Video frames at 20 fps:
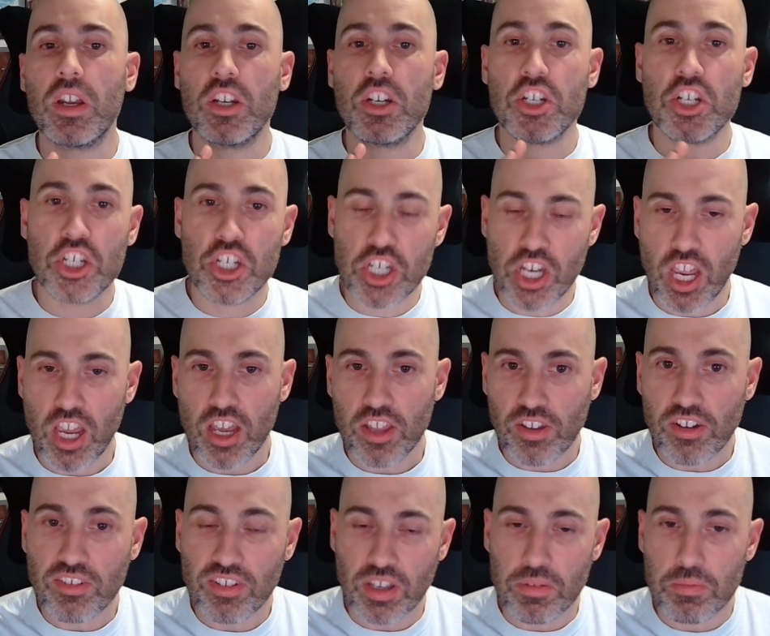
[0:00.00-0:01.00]
to share
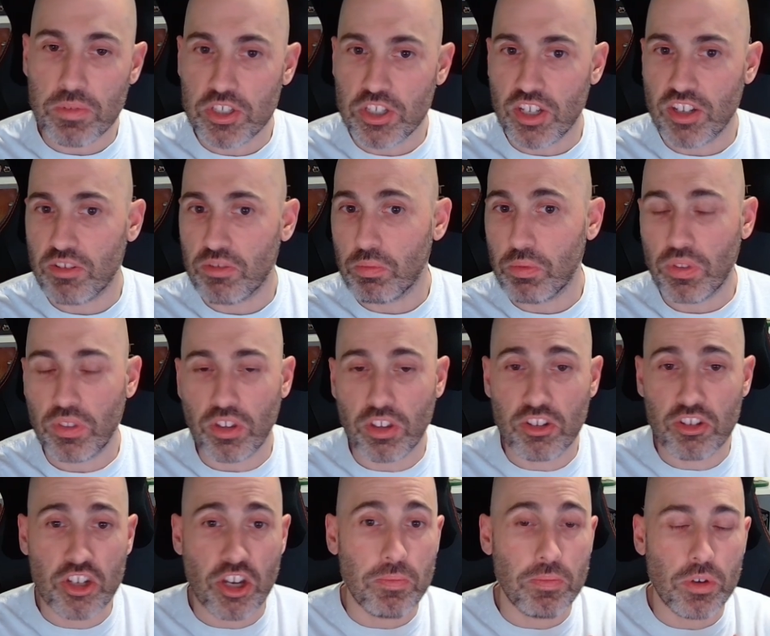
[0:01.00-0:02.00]
those images with the
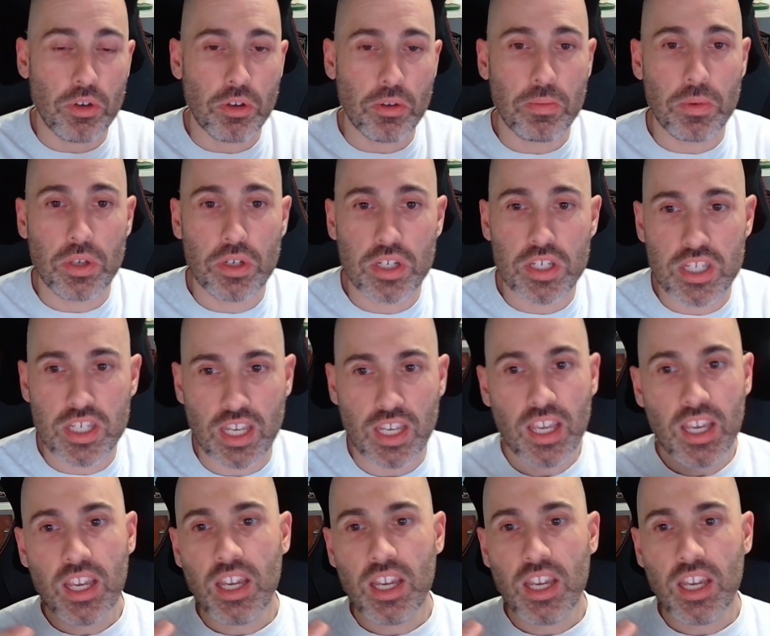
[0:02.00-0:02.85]
Shenmue community.